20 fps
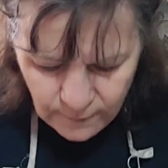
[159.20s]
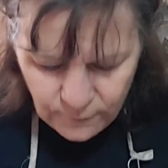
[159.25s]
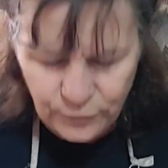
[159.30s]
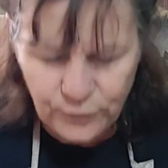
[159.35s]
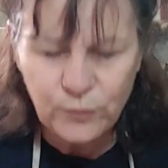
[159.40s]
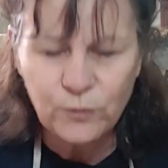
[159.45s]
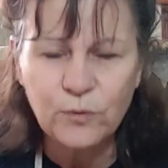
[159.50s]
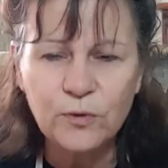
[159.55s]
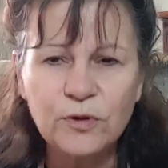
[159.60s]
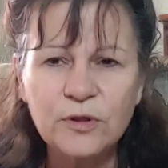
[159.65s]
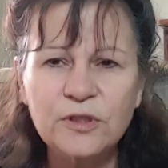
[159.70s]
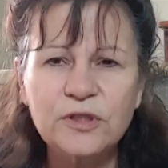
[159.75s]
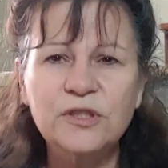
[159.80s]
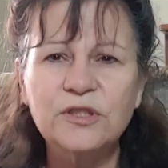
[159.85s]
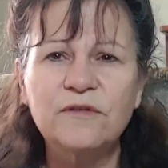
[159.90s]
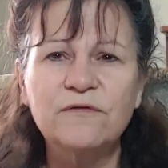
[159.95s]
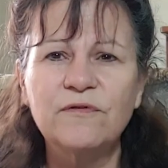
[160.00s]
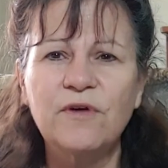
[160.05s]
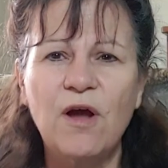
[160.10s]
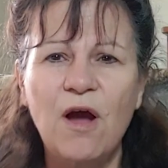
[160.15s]
the
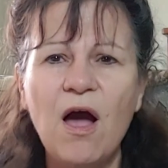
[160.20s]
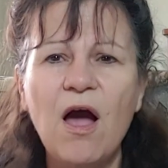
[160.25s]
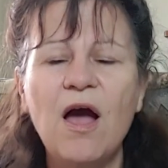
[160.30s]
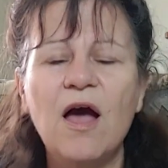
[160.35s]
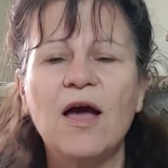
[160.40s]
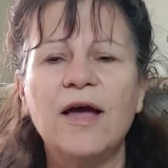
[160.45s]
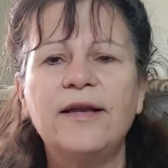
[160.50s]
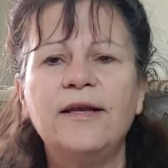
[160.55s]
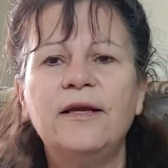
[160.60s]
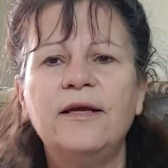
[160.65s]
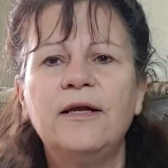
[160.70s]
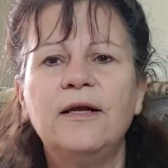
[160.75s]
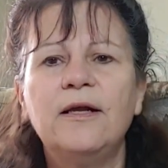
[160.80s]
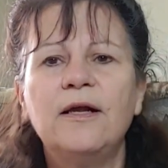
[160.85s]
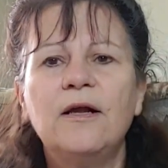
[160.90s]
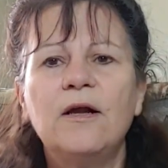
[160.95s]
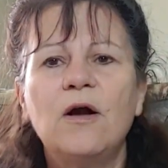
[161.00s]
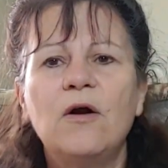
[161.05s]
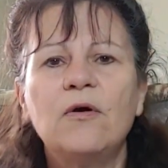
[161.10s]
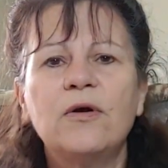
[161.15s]
works of God?
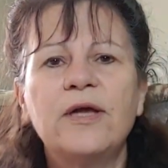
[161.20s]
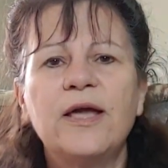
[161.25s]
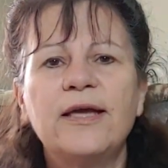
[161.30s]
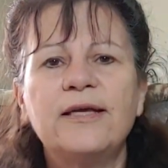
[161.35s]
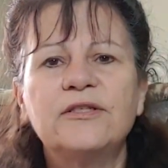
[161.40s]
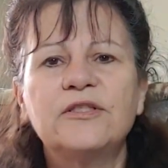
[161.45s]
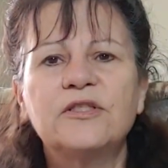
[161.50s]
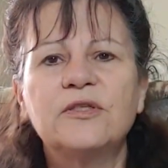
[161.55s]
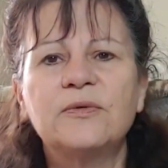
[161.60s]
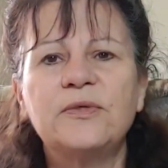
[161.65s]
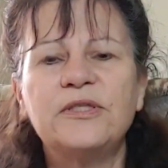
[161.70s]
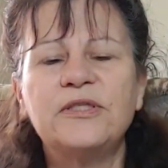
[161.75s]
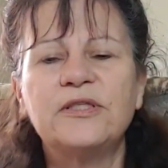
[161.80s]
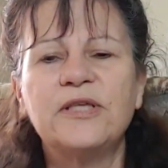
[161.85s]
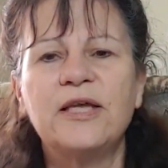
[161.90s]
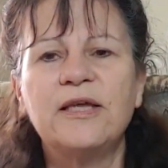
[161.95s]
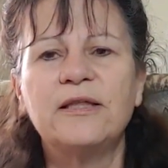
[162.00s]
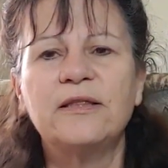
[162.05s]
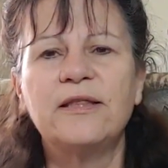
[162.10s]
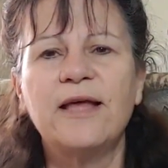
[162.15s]
Okay, so he's
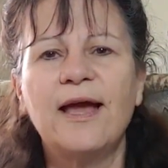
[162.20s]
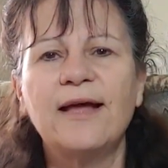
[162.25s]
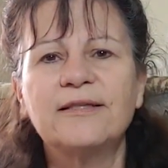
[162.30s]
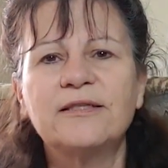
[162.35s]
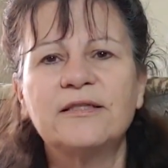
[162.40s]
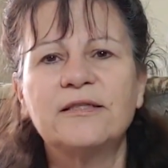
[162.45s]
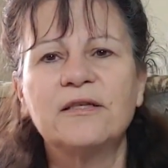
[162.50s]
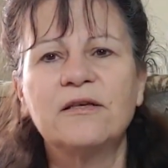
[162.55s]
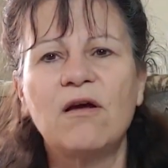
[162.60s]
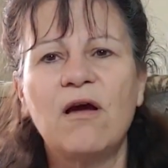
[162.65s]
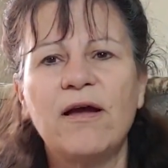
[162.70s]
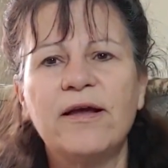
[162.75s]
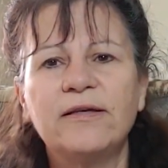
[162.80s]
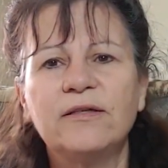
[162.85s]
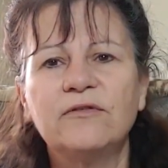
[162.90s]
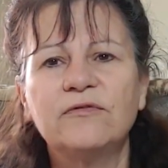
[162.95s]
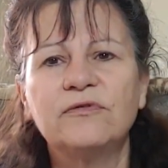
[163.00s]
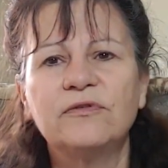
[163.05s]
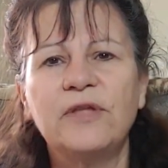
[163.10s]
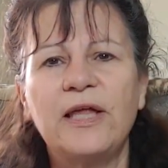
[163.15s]
saying that's the kind
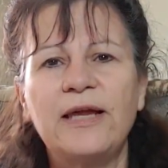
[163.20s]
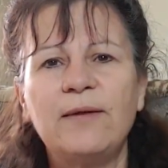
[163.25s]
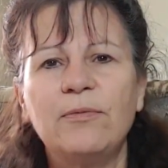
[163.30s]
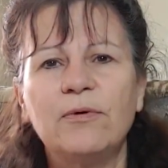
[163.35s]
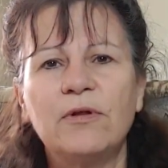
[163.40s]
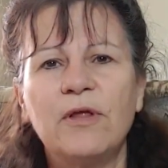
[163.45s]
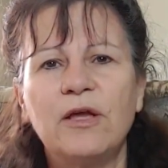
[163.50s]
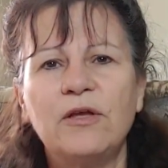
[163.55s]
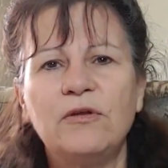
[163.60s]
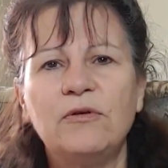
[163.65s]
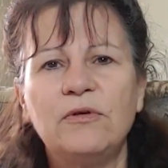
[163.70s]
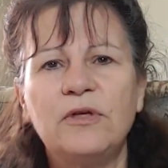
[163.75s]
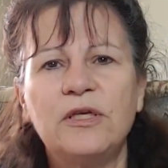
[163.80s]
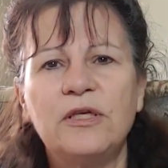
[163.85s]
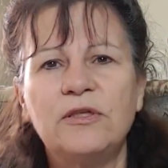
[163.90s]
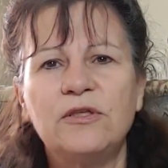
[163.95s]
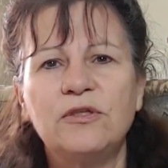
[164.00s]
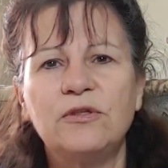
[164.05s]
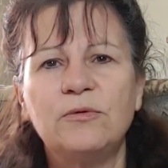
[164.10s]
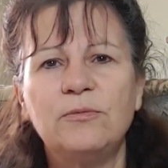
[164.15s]
of labor that you
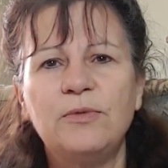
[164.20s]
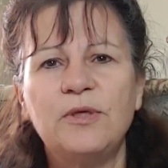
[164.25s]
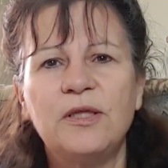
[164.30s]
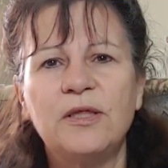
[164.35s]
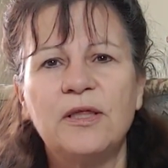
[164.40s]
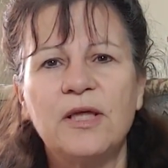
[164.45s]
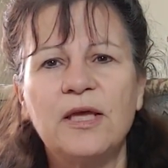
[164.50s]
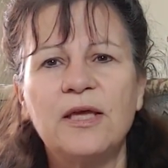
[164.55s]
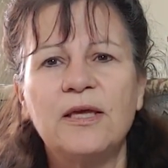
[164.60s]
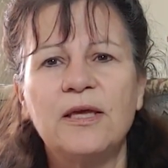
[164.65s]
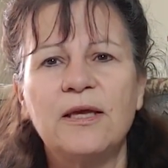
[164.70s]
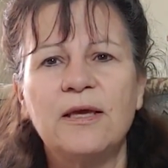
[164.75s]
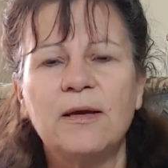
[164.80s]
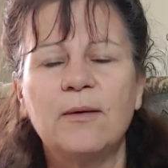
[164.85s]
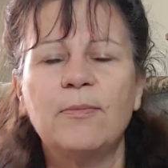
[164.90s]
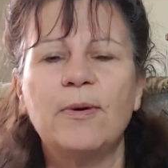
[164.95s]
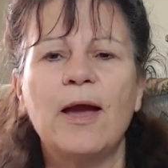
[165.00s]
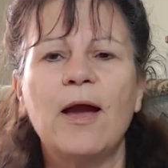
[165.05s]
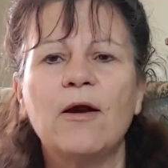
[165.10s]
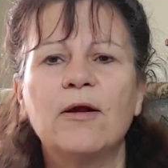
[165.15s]
need to be thinking
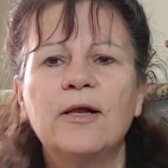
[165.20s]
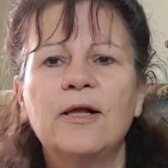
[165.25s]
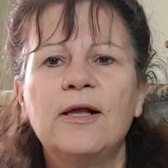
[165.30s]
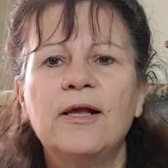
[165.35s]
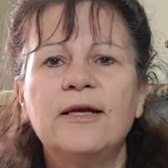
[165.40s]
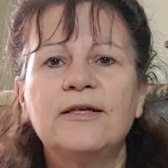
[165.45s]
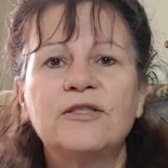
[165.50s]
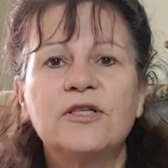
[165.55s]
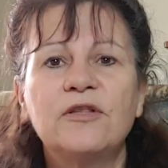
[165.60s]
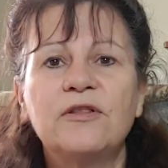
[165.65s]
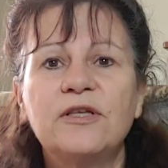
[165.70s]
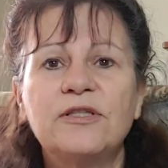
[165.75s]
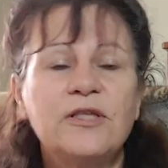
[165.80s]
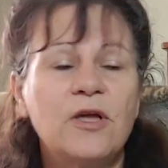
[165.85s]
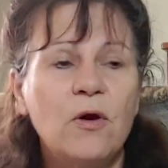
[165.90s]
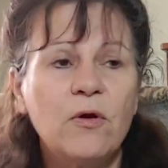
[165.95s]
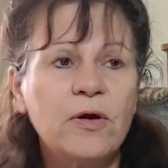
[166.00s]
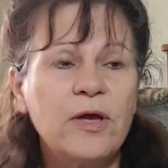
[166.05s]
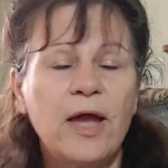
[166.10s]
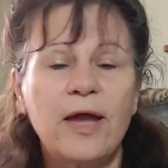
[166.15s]
about. So they
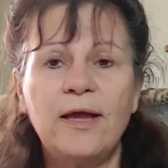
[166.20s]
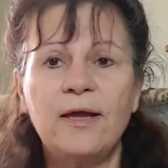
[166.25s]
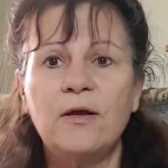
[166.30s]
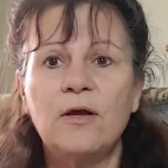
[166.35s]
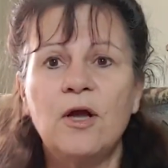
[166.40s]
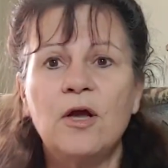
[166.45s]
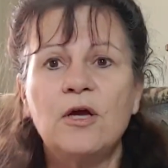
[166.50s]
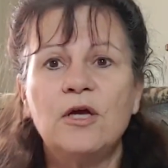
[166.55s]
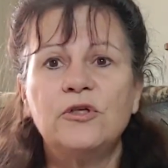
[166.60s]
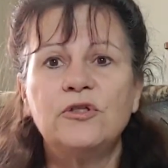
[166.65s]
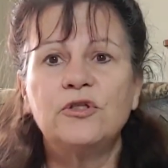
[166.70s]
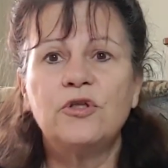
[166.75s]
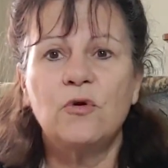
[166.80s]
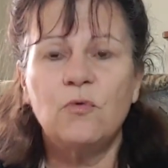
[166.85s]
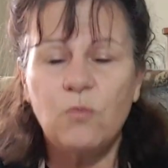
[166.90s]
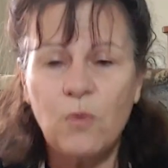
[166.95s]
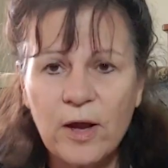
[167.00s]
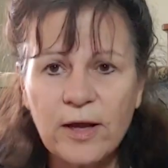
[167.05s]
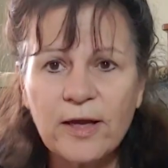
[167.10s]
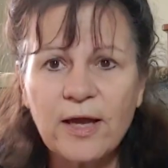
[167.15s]
say, Okay, so
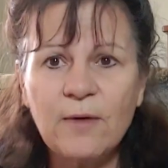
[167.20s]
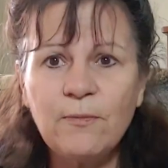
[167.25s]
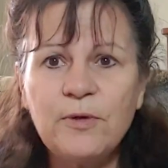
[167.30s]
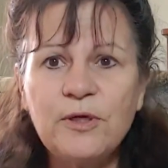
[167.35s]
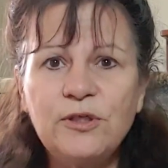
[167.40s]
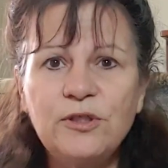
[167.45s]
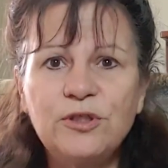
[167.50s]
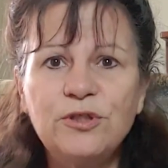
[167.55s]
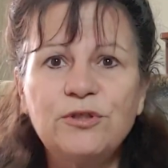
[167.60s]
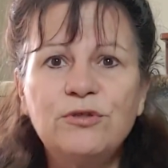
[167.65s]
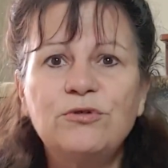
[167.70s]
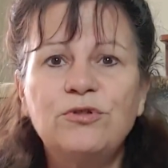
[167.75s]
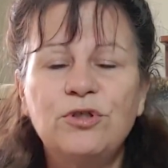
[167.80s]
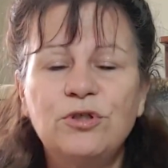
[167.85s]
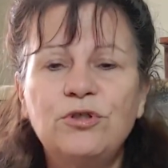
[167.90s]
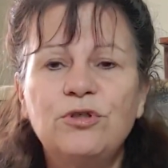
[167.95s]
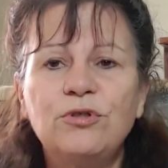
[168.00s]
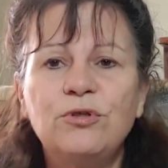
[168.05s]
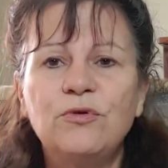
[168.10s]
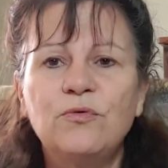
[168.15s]
what can we do
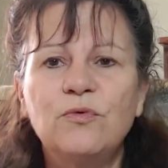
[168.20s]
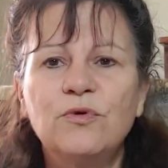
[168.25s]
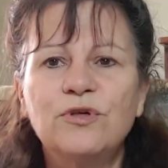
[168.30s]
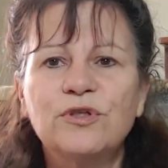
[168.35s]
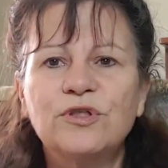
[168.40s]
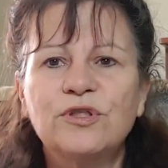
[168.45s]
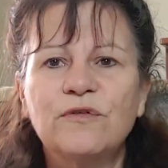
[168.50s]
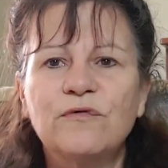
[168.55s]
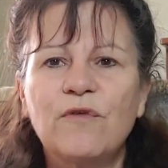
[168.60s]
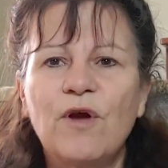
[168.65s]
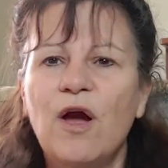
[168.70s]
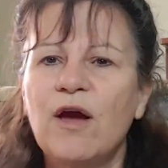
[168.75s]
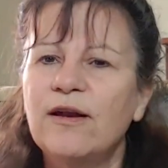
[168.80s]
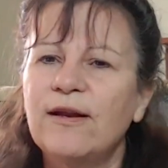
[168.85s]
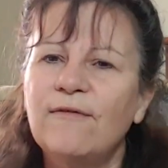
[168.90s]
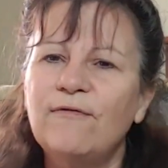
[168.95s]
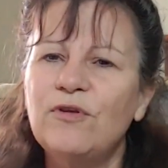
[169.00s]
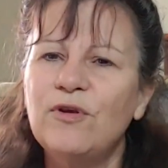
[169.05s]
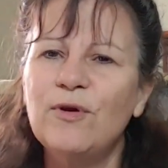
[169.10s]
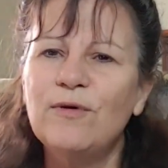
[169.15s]
to do the works of God?
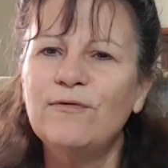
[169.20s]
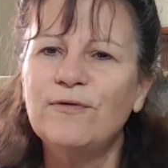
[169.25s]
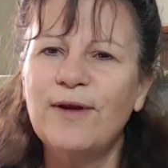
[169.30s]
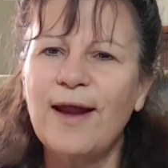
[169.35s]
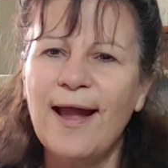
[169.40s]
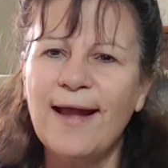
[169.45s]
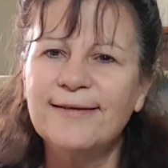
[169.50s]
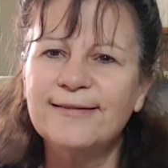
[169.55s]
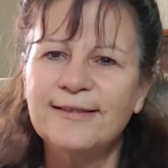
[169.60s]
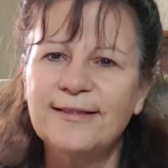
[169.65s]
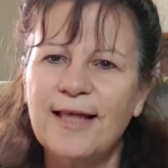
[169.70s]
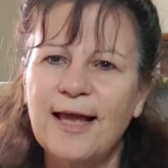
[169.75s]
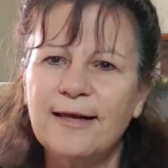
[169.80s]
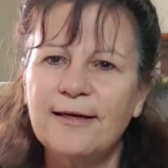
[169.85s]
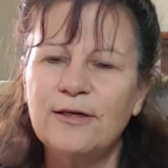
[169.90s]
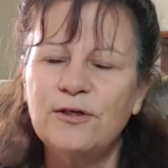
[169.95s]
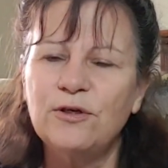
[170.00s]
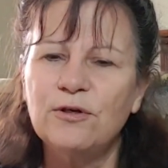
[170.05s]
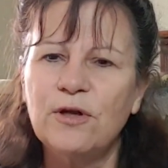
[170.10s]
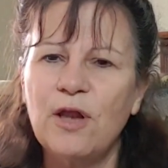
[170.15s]
Have you ever asked that
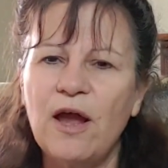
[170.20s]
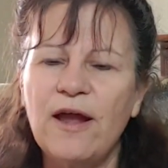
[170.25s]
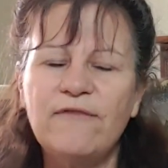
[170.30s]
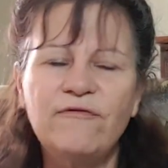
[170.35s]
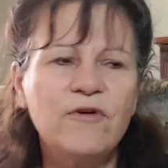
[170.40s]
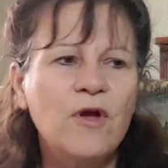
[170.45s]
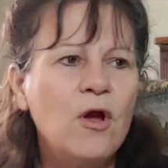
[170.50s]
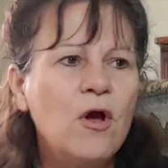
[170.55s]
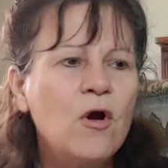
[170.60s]
in your life?